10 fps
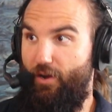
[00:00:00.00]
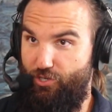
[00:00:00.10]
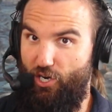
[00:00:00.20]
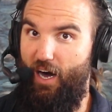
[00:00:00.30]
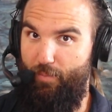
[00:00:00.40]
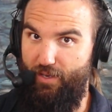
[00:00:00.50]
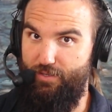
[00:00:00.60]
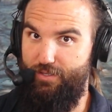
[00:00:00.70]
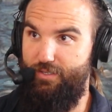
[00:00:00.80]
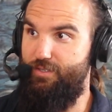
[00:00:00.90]
Their job
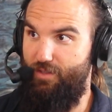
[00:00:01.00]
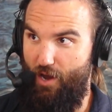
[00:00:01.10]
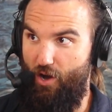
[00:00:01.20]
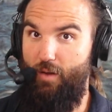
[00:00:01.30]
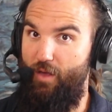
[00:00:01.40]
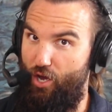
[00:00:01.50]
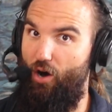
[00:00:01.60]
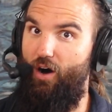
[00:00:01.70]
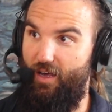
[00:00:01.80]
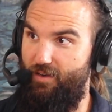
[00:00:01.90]
is they're going to be
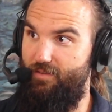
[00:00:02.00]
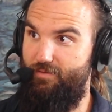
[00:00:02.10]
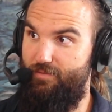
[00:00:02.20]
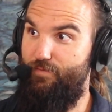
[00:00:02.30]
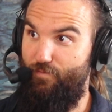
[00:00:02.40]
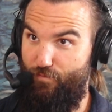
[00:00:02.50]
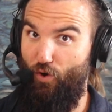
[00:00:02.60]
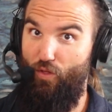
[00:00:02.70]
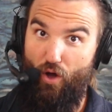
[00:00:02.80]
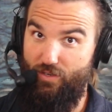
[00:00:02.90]
gone
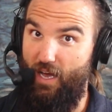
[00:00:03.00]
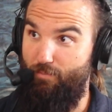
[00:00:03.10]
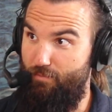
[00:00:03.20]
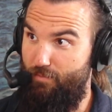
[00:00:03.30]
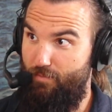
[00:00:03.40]
for a long time.